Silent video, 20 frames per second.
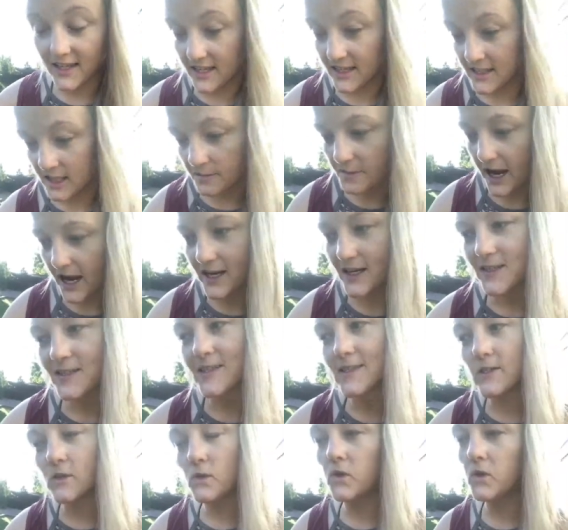kids are back in
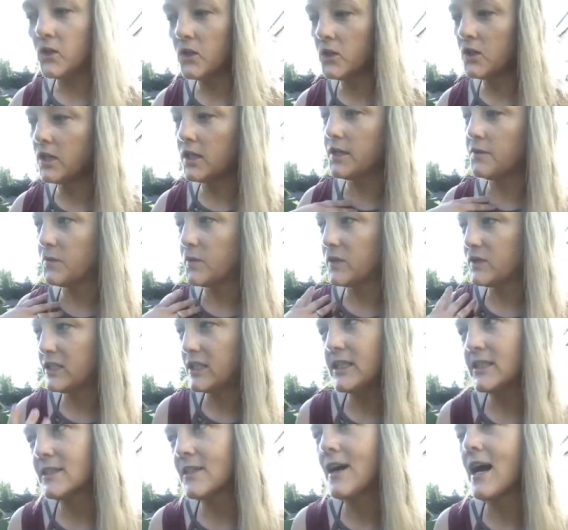school and
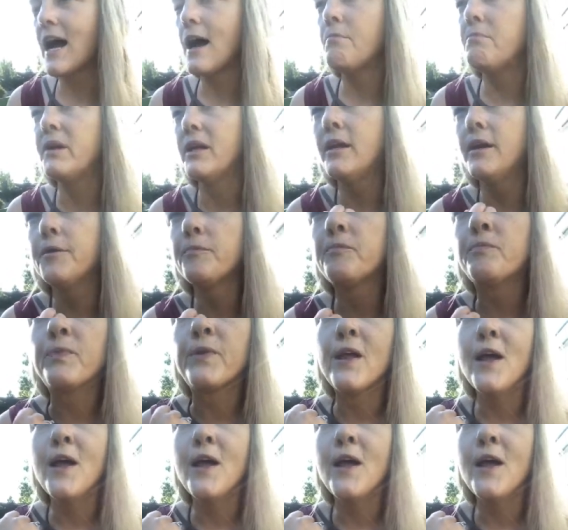routines are happening.